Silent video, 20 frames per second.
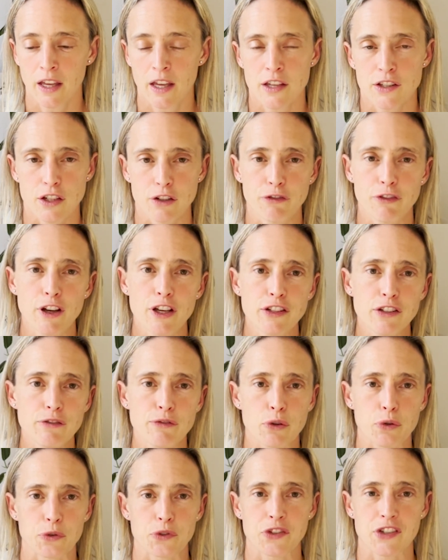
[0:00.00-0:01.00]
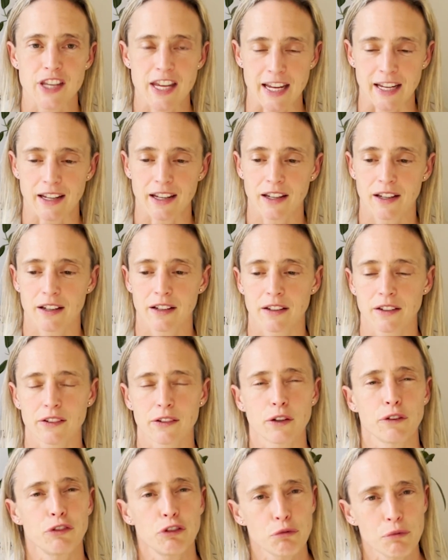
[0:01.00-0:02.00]
So first of all, zinc.
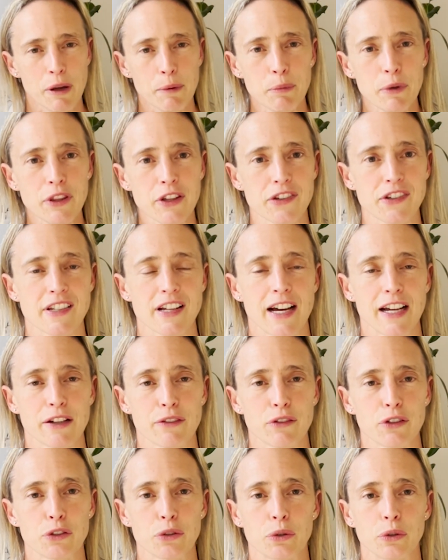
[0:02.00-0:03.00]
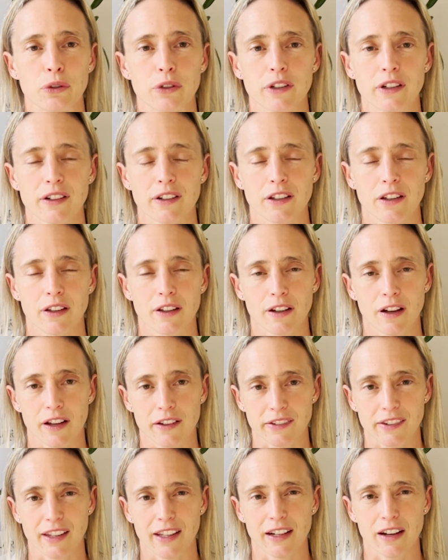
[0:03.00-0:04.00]
So if you remember at the start of the talk, I
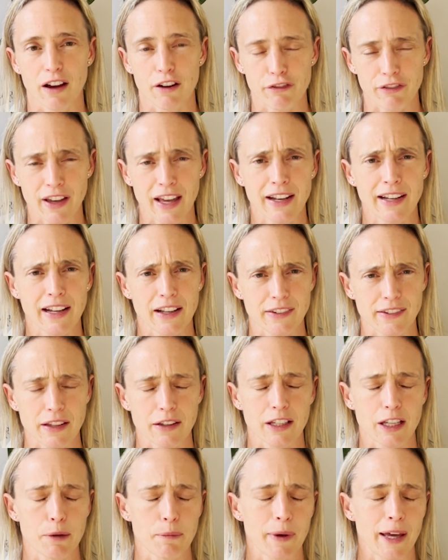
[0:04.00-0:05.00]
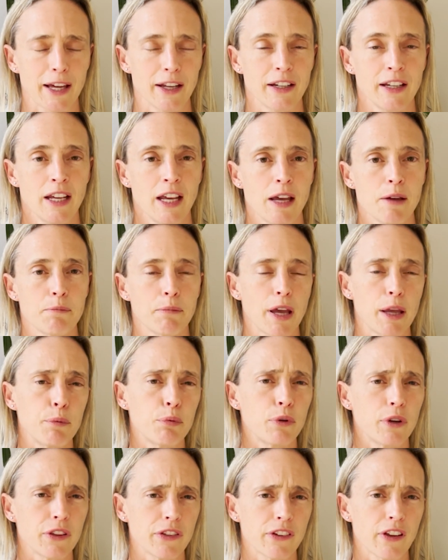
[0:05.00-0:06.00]
said I found out something about
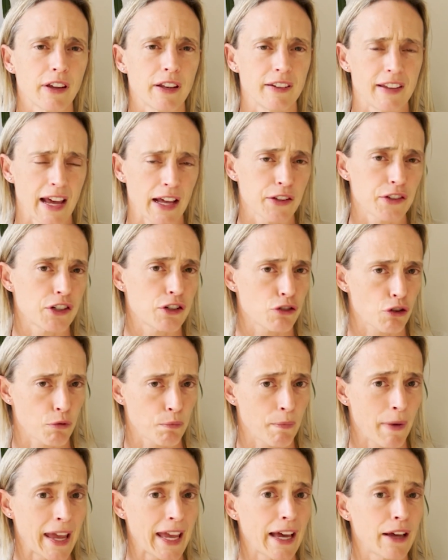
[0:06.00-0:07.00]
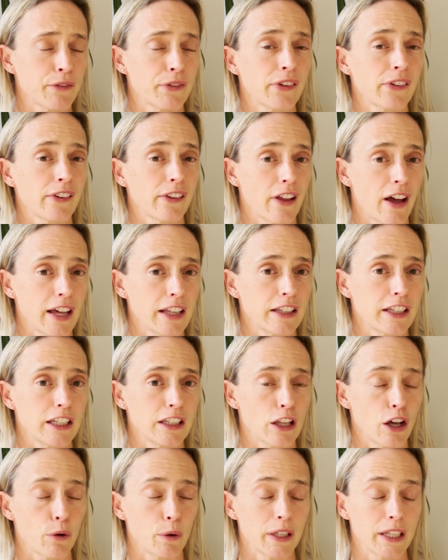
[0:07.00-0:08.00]
people with Down syndrome may have slightly
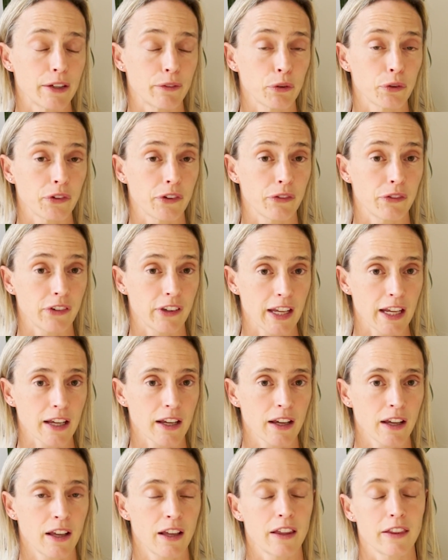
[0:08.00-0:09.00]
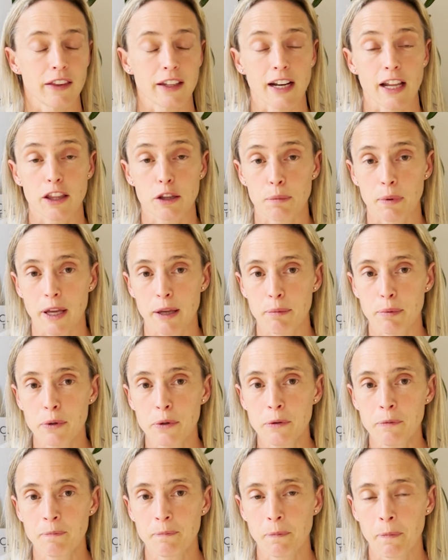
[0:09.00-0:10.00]
lower levels of zinc than other people.